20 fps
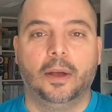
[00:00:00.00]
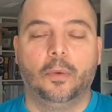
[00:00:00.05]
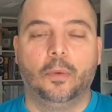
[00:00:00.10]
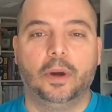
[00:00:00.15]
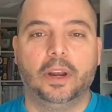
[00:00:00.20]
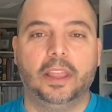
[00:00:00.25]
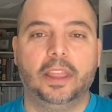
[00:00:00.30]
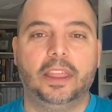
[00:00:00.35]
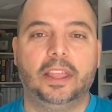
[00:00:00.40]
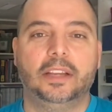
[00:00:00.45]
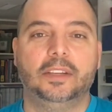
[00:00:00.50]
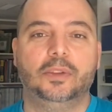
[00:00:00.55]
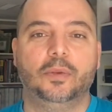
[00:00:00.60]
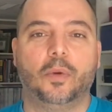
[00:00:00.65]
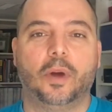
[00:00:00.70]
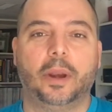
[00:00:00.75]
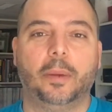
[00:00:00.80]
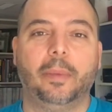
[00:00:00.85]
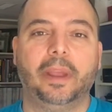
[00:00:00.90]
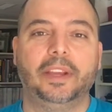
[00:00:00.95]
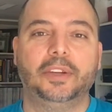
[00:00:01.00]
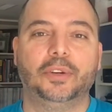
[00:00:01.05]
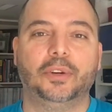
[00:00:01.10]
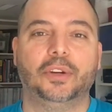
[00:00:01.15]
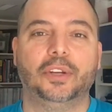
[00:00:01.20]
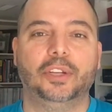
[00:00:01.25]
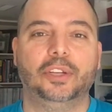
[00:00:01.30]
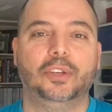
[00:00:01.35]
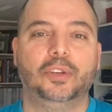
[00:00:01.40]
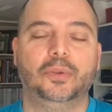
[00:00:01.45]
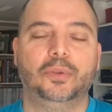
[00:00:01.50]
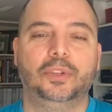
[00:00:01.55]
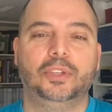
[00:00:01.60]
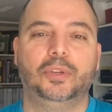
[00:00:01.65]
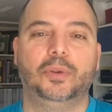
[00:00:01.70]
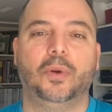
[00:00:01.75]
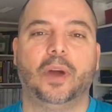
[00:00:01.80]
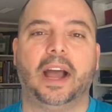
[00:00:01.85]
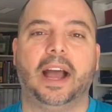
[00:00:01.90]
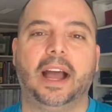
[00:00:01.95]
one of the things you want to make sure you do
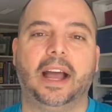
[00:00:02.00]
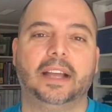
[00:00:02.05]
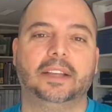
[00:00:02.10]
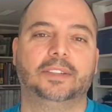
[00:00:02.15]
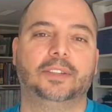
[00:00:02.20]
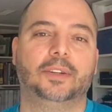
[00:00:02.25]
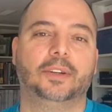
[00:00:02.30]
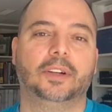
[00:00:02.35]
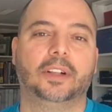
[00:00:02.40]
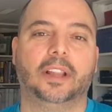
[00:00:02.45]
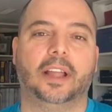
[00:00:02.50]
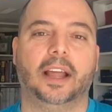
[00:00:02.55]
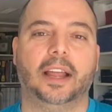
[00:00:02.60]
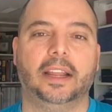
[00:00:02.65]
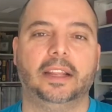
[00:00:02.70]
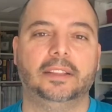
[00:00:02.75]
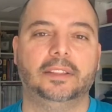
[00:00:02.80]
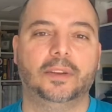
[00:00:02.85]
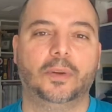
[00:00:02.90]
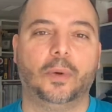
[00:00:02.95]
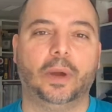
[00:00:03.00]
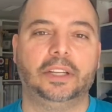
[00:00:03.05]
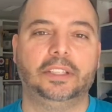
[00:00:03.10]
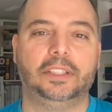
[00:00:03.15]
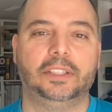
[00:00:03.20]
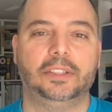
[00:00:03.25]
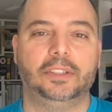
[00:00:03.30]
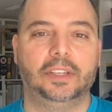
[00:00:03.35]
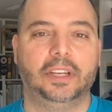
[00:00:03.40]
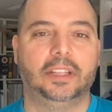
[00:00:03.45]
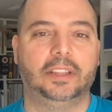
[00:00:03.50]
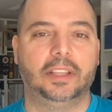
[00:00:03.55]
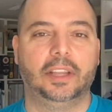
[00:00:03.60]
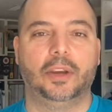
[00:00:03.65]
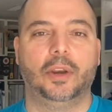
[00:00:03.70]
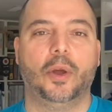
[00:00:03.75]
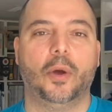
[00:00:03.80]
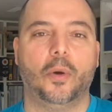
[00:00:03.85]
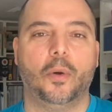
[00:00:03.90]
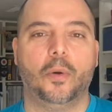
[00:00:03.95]
is you ask your clients questions. You get to
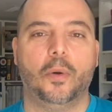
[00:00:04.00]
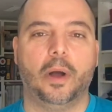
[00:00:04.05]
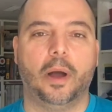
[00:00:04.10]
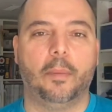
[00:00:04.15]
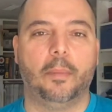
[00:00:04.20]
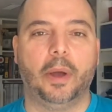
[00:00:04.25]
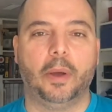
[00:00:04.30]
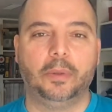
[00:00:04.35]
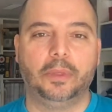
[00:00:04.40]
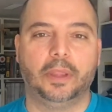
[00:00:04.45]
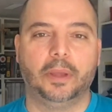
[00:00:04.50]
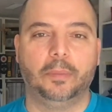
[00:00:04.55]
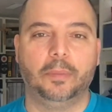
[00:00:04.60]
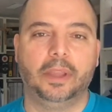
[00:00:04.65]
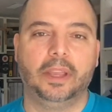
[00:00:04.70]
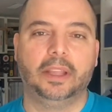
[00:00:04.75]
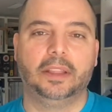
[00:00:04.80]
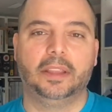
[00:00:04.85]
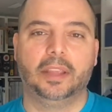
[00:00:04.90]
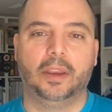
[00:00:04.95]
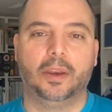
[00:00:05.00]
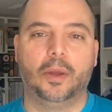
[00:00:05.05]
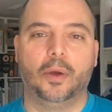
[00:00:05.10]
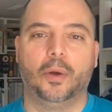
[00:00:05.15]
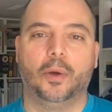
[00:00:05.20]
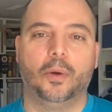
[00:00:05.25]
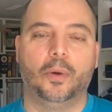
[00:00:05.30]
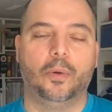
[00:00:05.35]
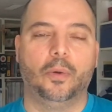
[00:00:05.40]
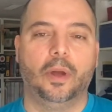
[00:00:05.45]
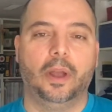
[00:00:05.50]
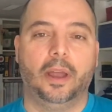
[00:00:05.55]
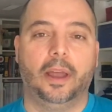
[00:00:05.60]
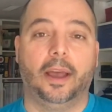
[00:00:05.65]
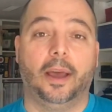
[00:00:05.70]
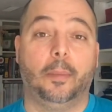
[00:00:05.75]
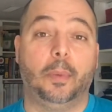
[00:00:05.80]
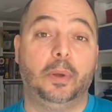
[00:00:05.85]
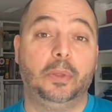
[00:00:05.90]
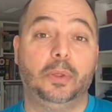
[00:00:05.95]
know about them, you get to know
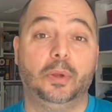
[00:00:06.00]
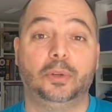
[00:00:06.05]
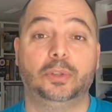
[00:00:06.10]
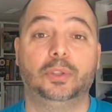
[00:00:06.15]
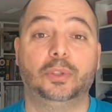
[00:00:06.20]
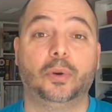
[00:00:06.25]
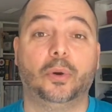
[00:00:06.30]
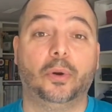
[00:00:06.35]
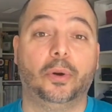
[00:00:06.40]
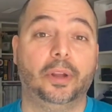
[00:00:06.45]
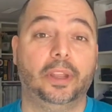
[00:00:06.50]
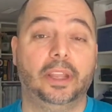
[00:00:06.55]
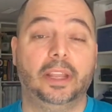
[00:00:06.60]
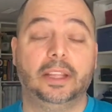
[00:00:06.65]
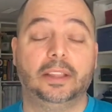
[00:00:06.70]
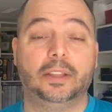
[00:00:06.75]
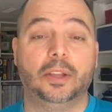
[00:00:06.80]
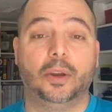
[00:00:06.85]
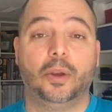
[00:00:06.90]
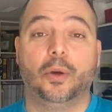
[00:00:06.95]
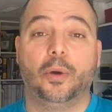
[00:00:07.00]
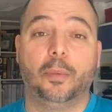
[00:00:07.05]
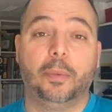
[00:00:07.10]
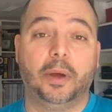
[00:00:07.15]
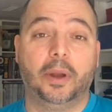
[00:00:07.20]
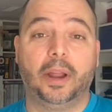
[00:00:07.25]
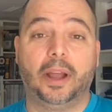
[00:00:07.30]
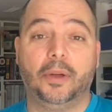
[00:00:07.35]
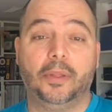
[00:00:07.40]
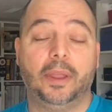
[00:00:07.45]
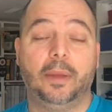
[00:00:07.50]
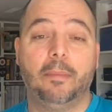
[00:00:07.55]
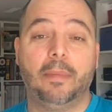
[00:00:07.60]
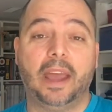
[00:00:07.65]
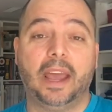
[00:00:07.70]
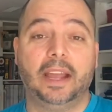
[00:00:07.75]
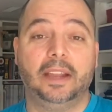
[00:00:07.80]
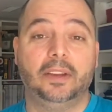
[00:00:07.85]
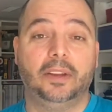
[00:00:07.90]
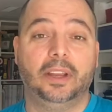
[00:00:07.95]
about their story, you get to know about how they
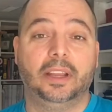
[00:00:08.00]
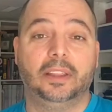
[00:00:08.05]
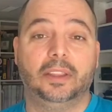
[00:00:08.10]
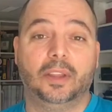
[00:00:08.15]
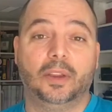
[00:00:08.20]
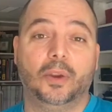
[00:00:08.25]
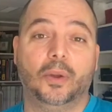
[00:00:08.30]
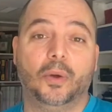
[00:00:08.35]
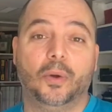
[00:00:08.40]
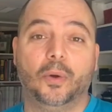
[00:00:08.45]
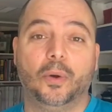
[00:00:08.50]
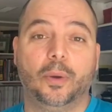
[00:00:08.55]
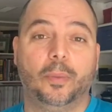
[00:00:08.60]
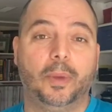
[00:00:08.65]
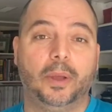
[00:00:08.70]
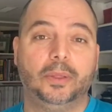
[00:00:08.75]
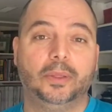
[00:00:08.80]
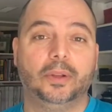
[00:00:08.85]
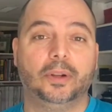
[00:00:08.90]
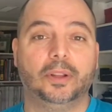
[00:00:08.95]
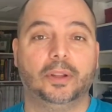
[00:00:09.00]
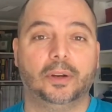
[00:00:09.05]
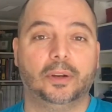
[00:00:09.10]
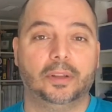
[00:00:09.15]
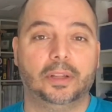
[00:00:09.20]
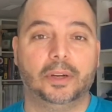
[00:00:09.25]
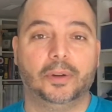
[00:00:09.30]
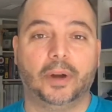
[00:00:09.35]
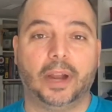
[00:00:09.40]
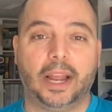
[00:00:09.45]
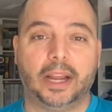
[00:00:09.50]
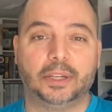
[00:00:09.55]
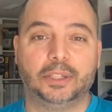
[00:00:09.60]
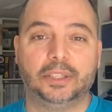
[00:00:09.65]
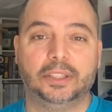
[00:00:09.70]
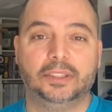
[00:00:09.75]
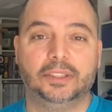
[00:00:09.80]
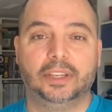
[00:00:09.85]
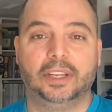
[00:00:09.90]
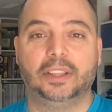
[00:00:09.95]
met, you get to know about their little
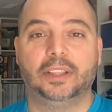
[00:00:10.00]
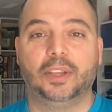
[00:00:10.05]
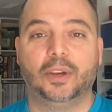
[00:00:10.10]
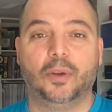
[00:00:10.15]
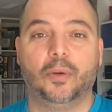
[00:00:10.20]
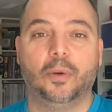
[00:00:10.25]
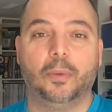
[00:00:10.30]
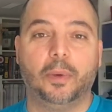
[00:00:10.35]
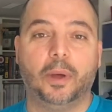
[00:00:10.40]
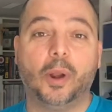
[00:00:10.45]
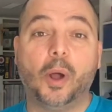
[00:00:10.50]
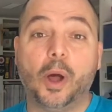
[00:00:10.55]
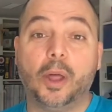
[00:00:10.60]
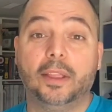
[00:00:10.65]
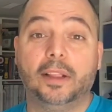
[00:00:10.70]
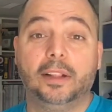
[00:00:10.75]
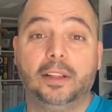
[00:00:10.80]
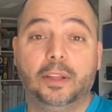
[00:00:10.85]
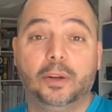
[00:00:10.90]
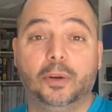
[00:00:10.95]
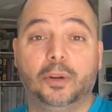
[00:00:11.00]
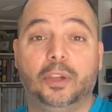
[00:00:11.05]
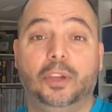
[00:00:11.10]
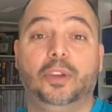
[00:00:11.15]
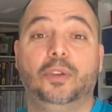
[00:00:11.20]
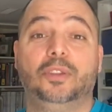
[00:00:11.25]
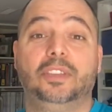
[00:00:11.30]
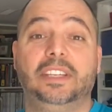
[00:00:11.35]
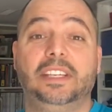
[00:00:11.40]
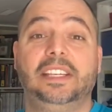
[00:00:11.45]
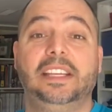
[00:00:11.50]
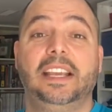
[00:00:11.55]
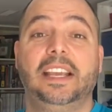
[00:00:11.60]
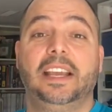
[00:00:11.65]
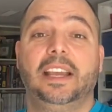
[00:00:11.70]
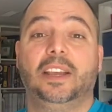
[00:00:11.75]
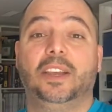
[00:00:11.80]
interactions, you get to know about all the little cutesy